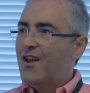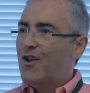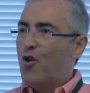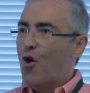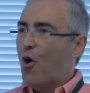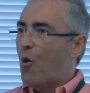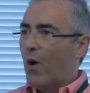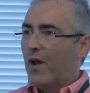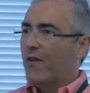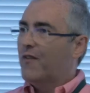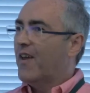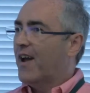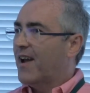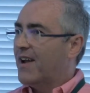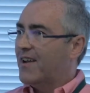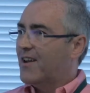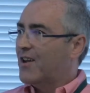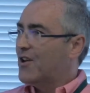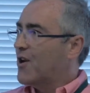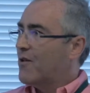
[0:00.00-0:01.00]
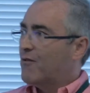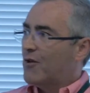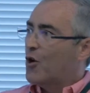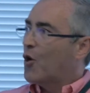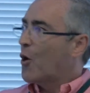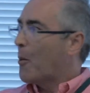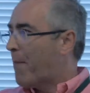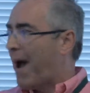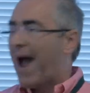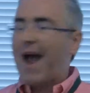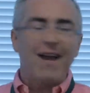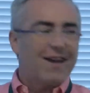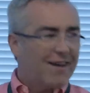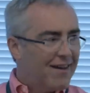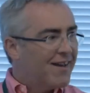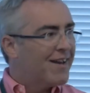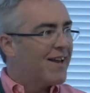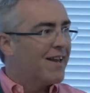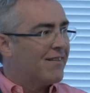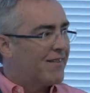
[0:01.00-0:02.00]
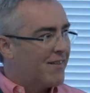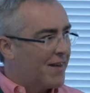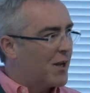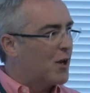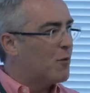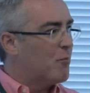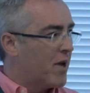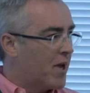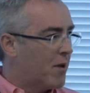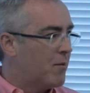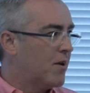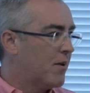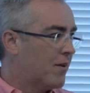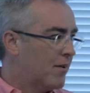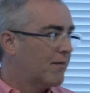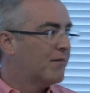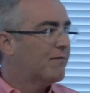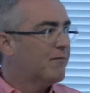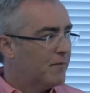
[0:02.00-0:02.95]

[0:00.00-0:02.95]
not one day can you ever look back and then think maybe,